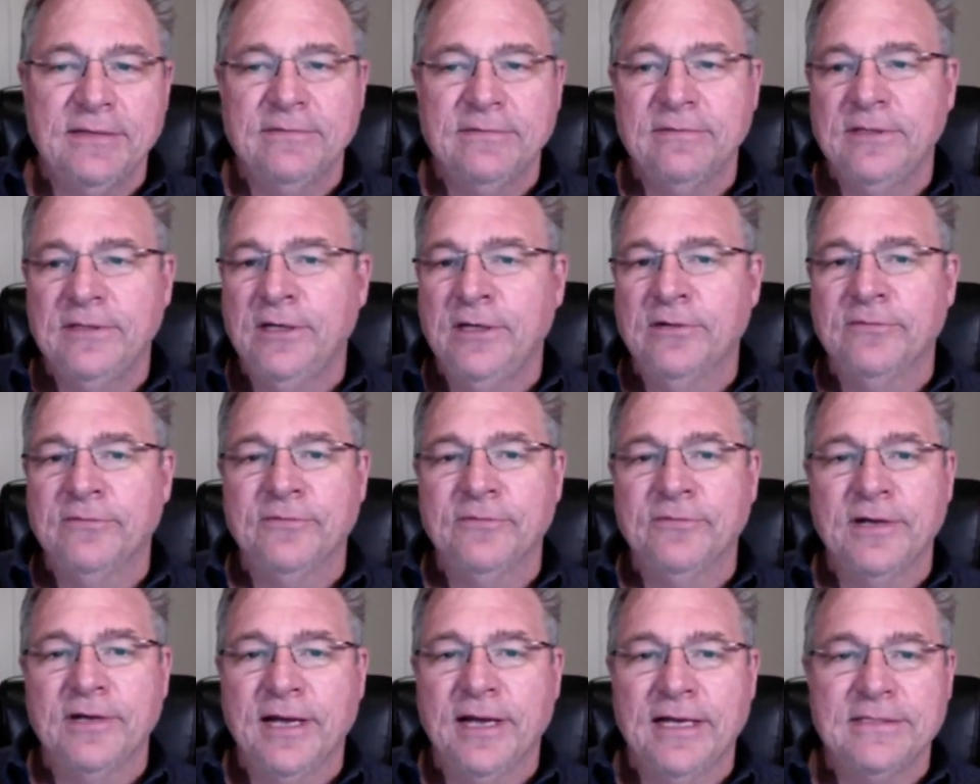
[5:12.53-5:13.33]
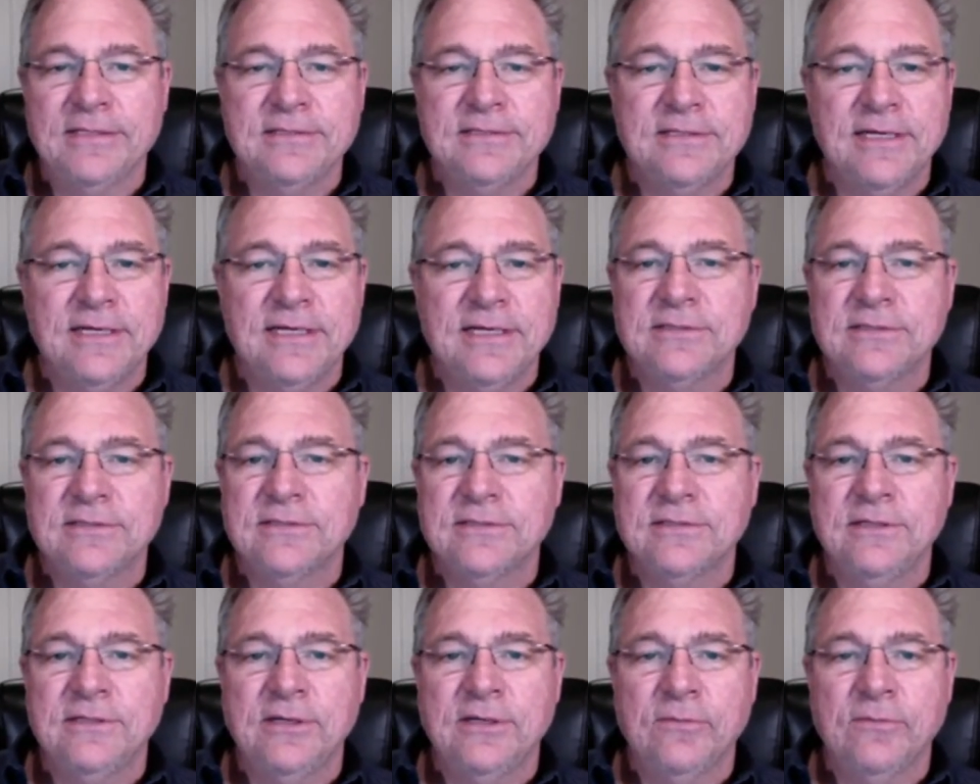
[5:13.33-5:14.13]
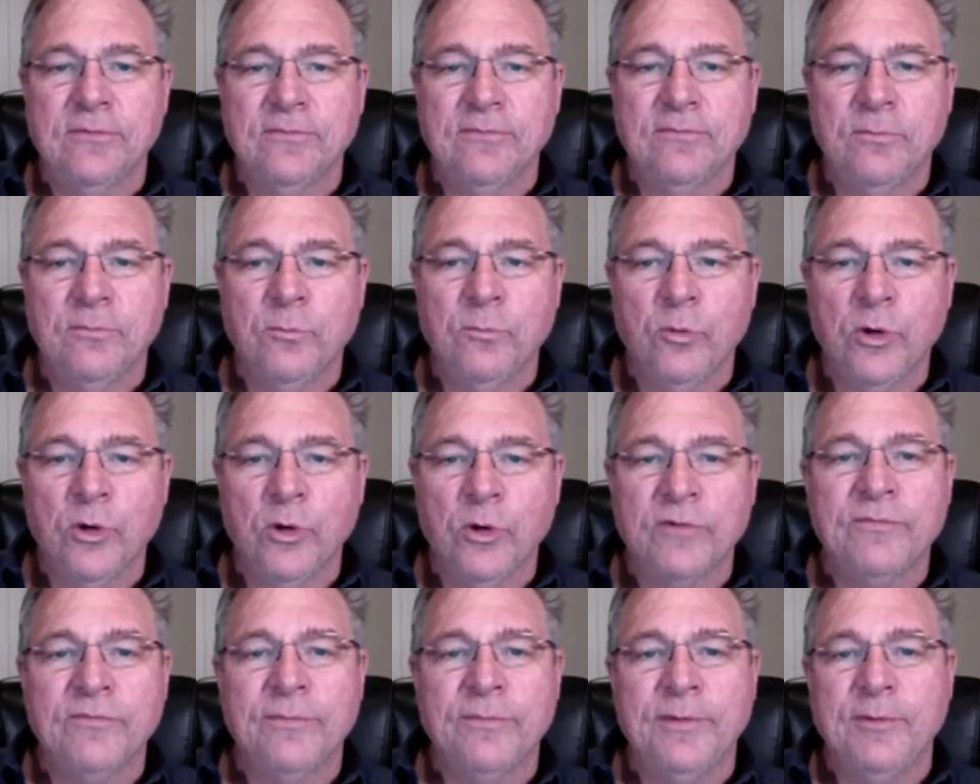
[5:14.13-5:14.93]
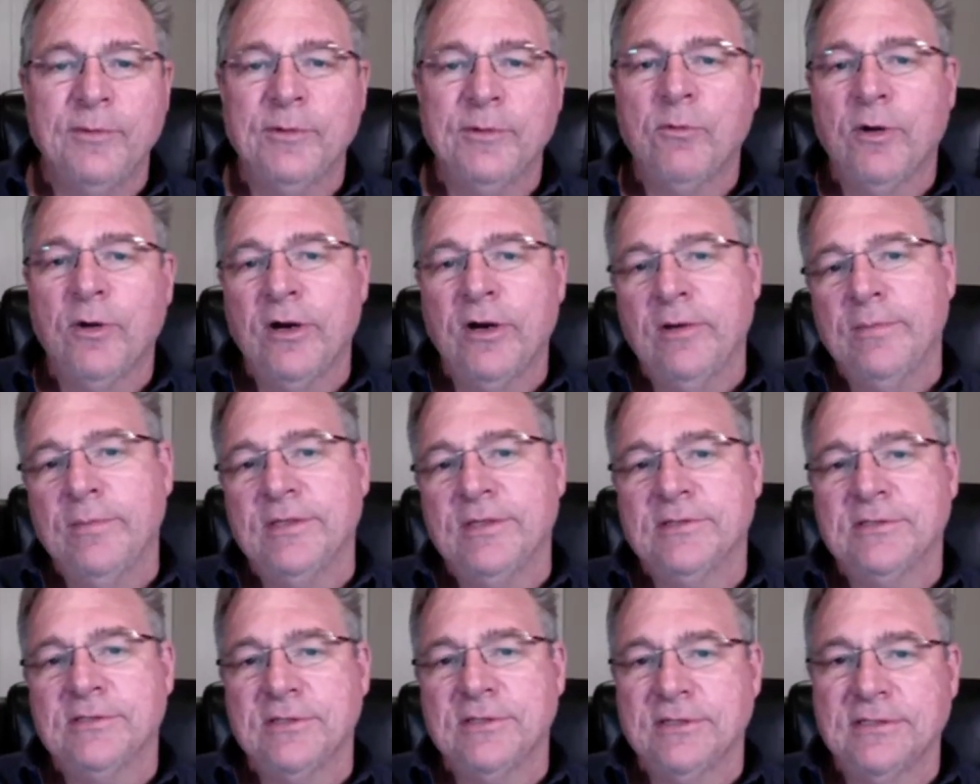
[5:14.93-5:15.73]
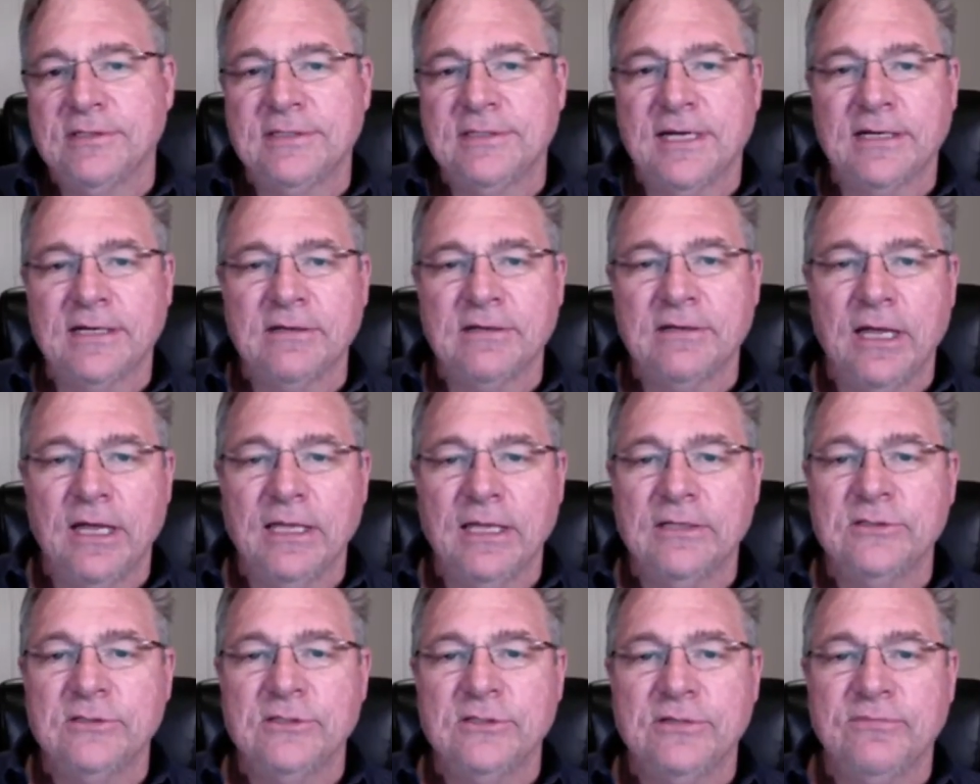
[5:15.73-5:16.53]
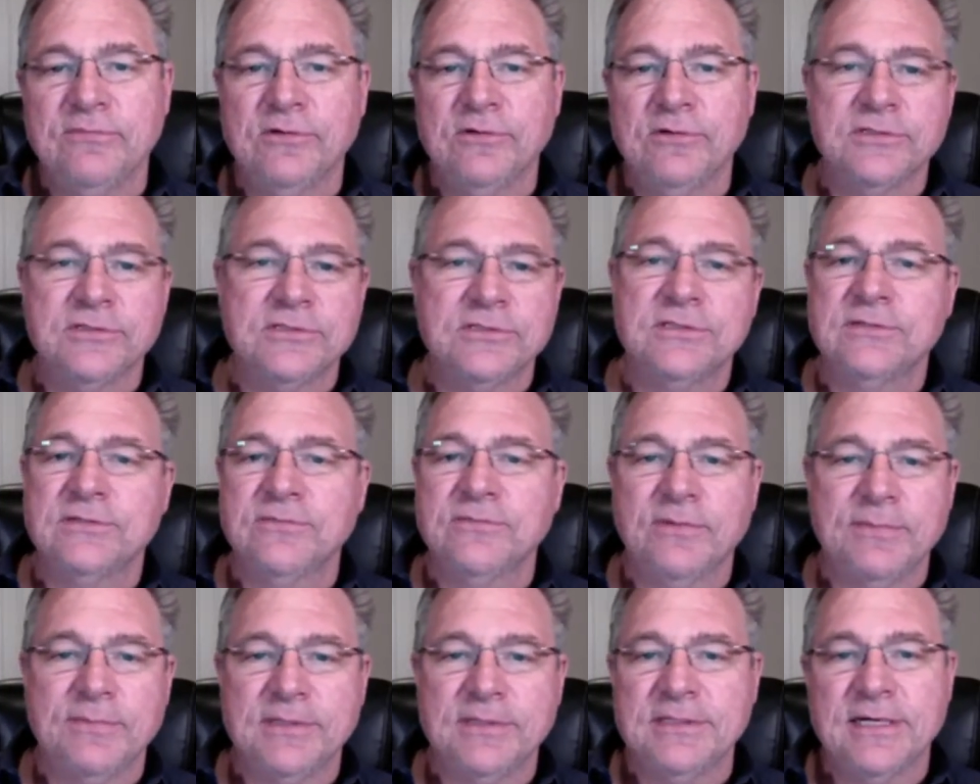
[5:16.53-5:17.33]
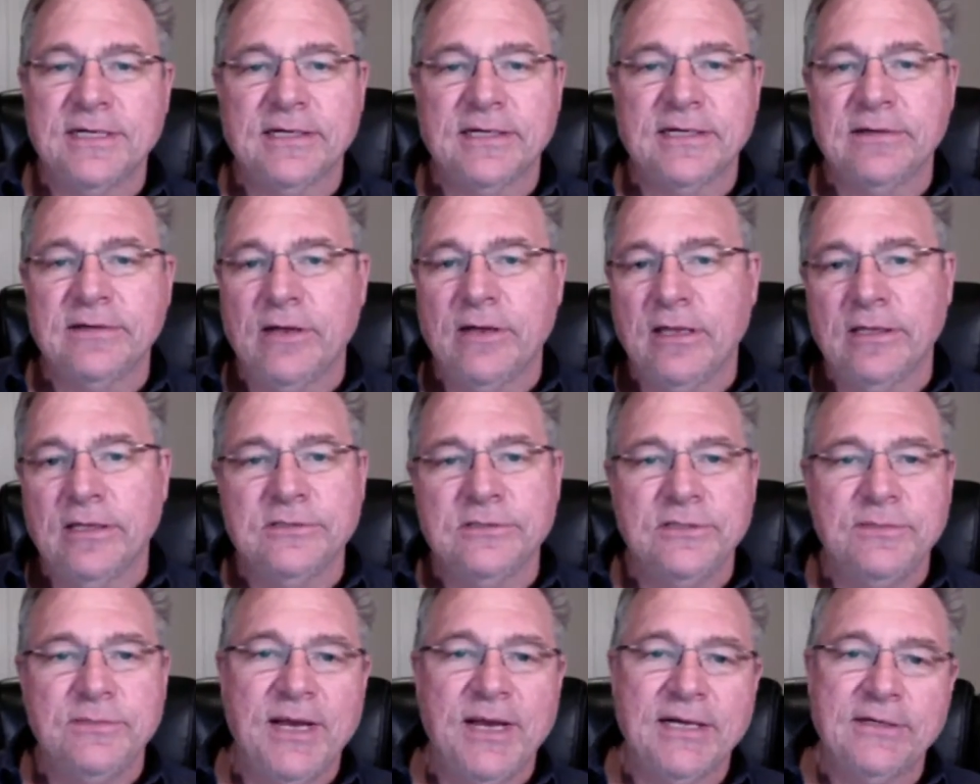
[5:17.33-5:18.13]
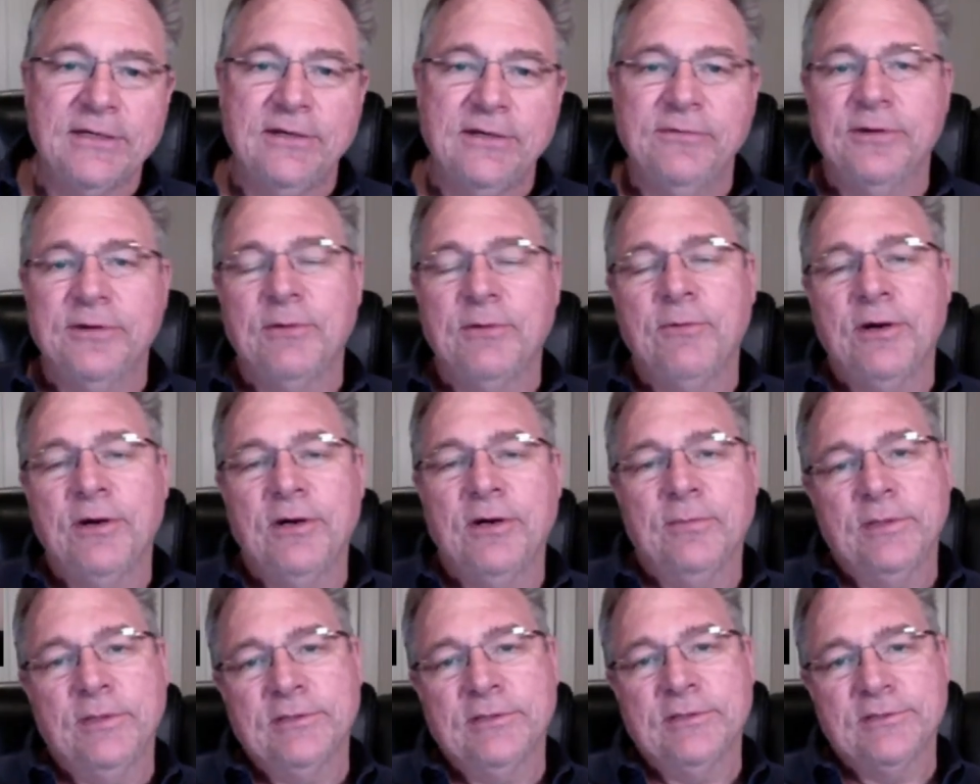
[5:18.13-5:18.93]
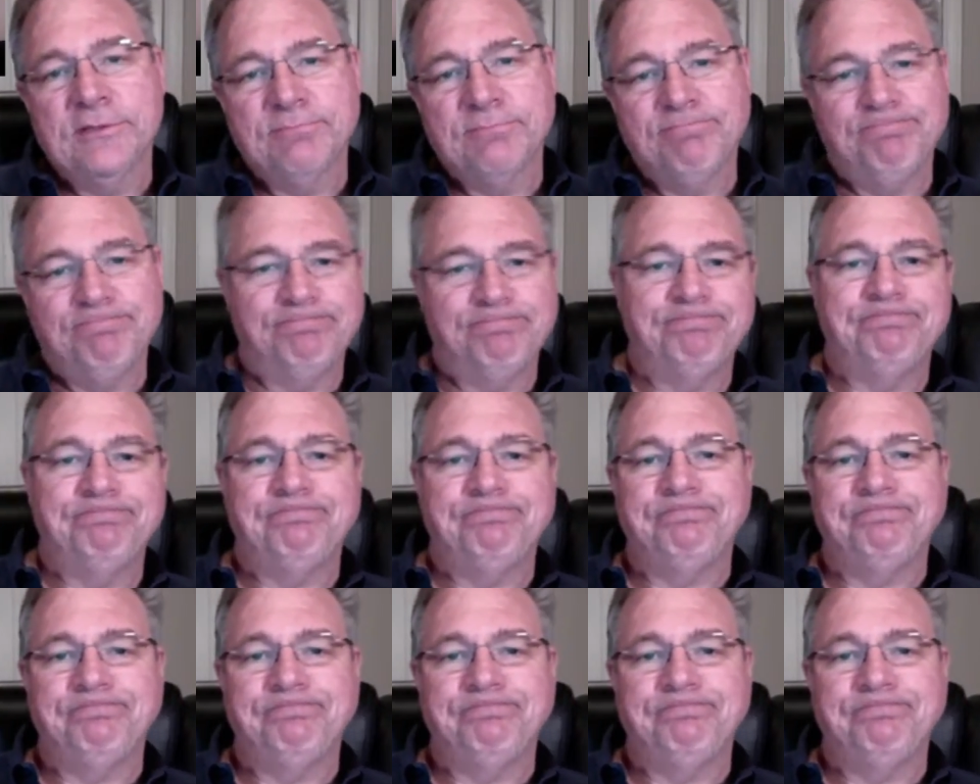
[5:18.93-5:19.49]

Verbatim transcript: And you know, for God's sakes, you know, work from your requirements to the technology versus from the technology back to your requirements.